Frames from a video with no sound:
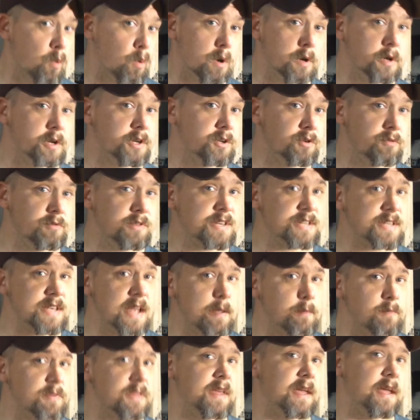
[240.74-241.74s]
We're going to do the
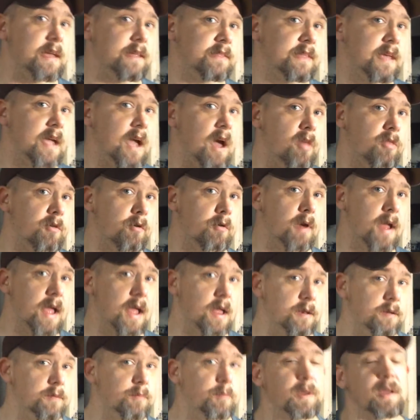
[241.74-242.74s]
same thing at the other
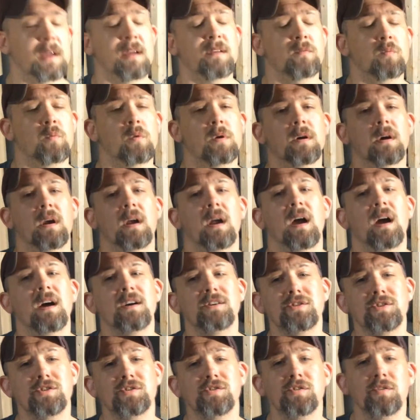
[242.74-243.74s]
end because we're
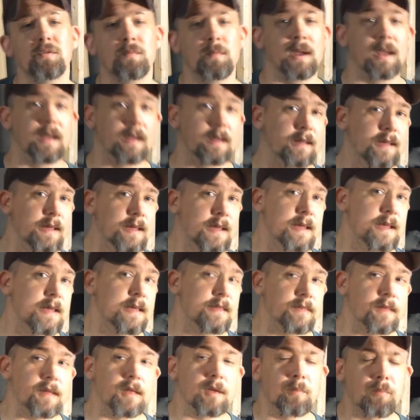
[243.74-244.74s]
assuming
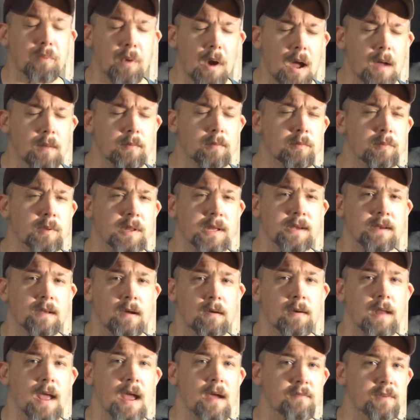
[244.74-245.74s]
that you probably
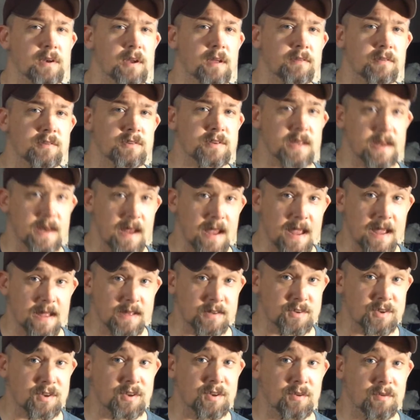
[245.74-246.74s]
don't have another set of
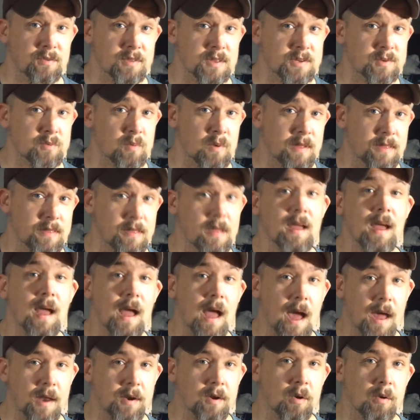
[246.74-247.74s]
hands to do this with
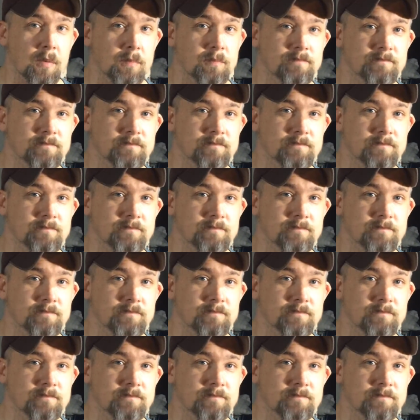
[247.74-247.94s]
at